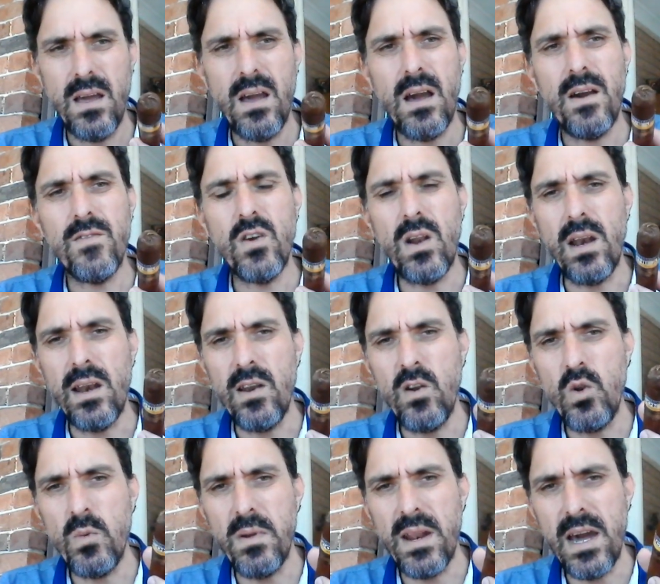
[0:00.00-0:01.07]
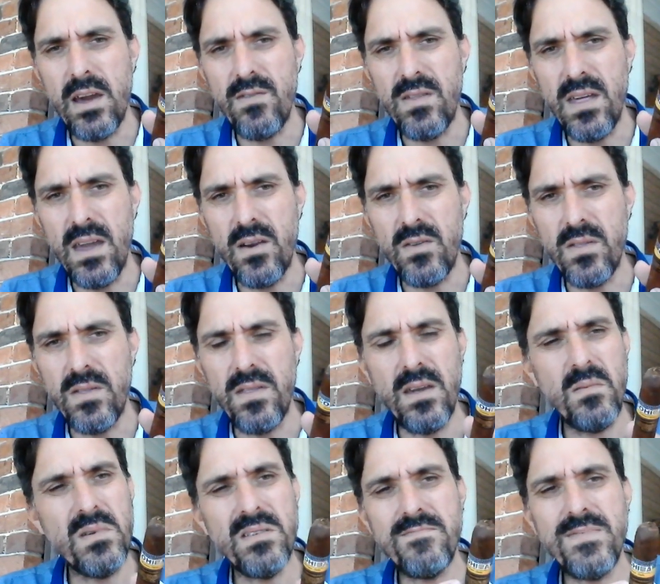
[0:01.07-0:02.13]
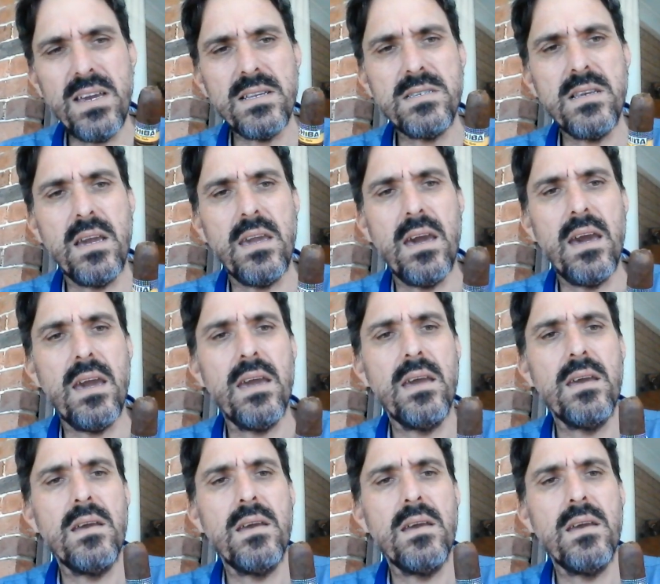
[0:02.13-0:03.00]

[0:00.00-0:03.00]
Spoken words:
I've got a little bit over there on the thing, but that's okay.